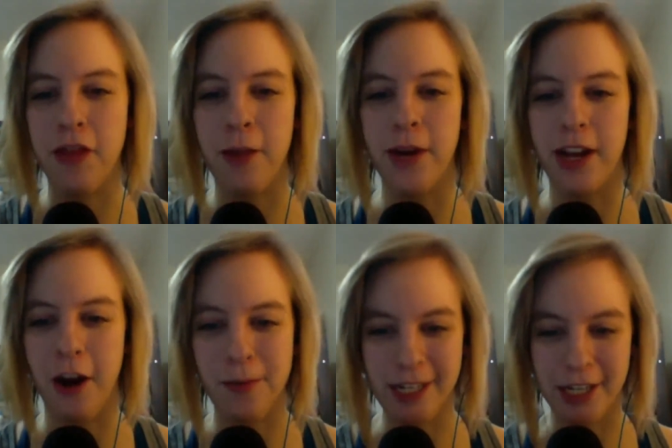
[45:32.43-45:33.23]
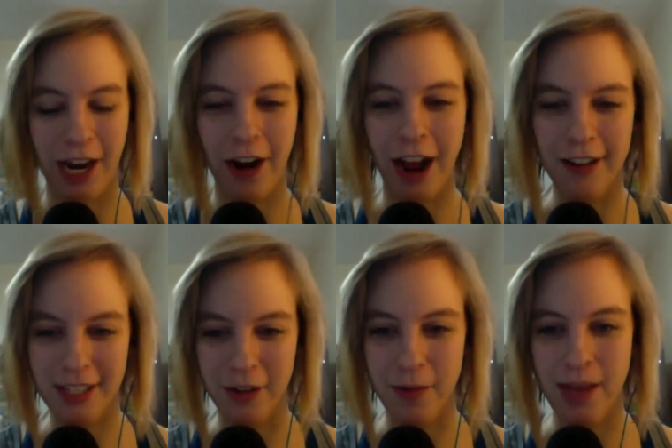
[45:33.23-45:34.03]
but garbage at your house,
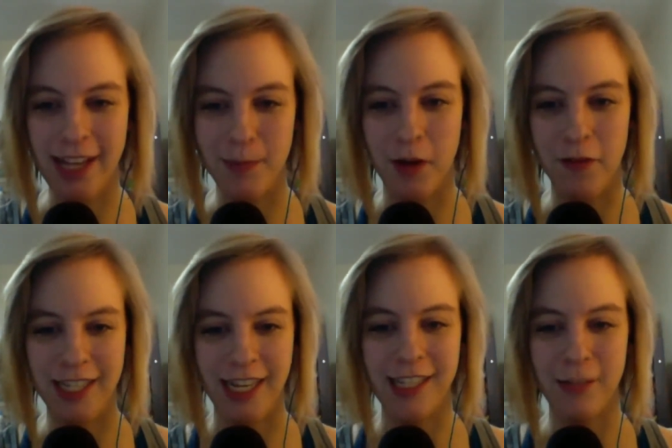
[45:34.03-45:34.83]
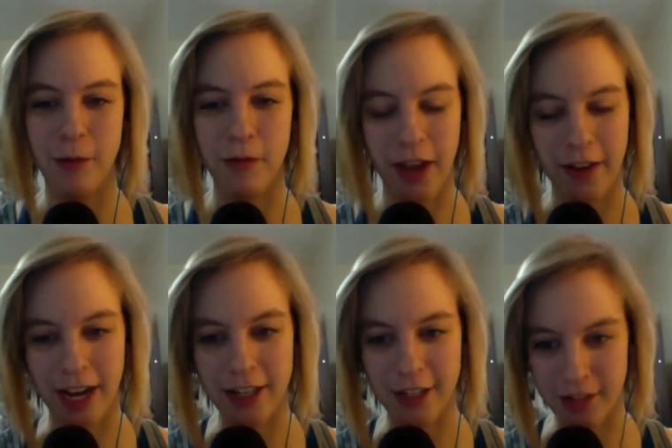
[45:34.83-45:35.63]
so it makes perfect sense that we would have had
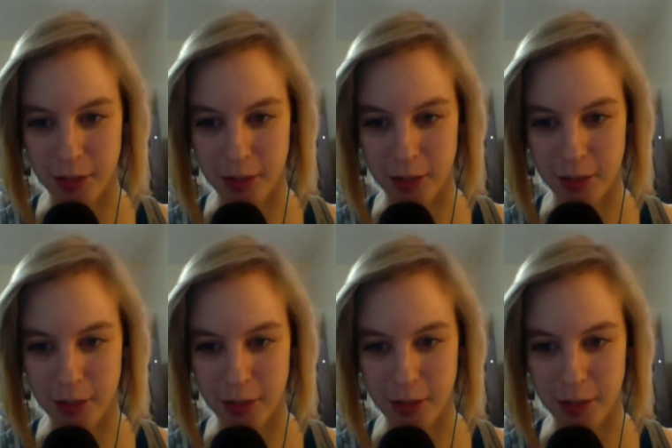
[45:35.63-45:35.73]
nachos as